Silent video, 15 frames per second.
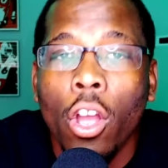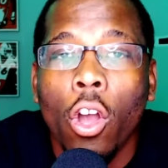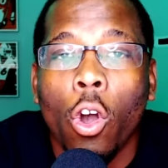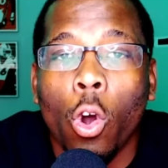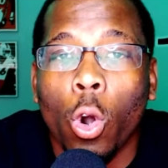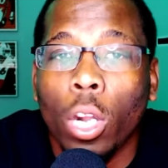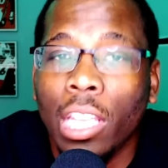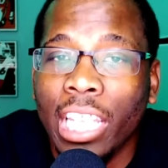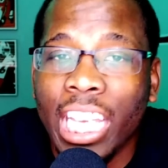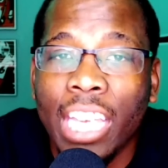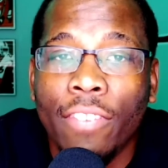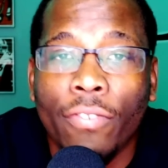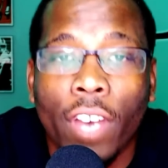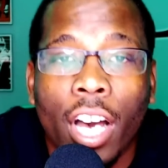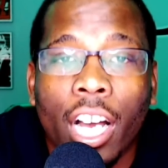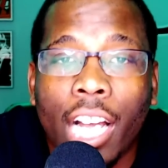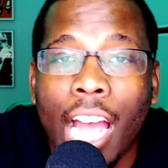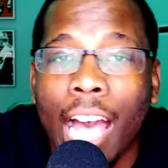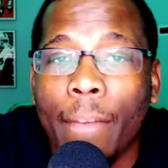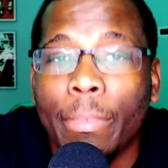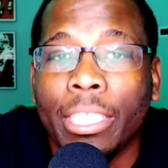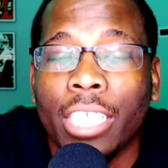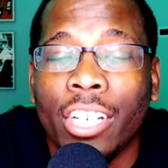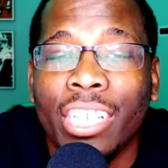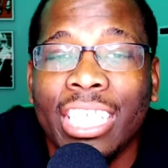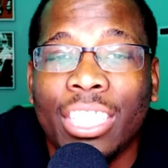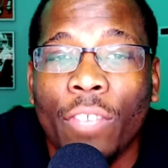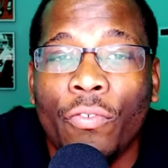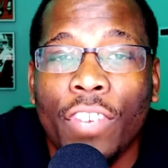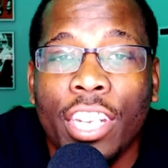or leave a comment underneath
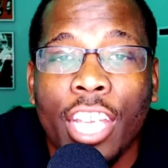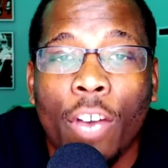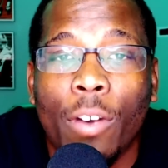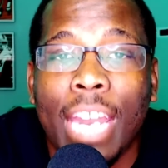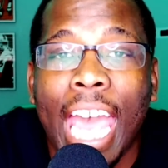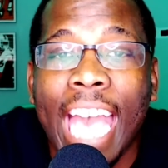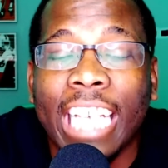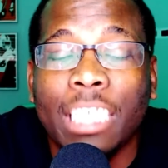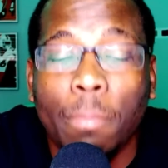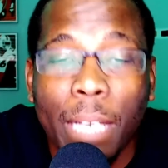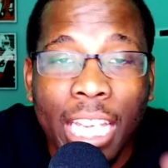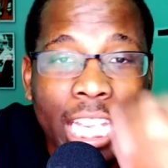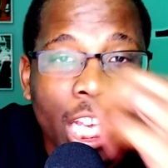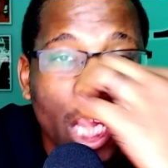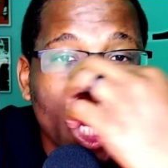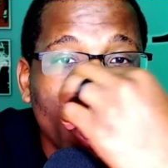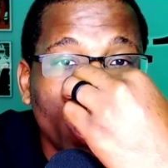the video and ask me,